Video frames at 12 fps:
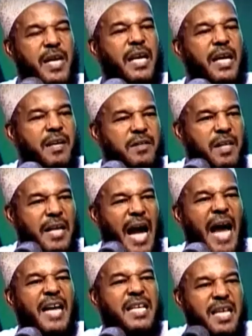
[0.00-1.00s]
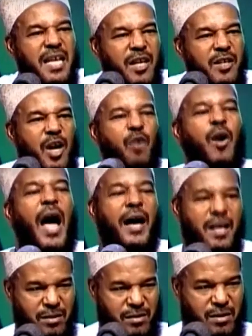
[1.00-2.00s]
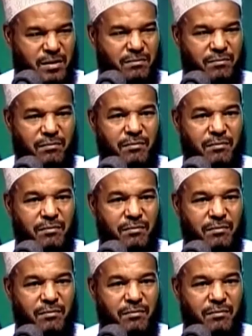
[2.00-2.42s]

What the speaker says: feelings and ideas arise.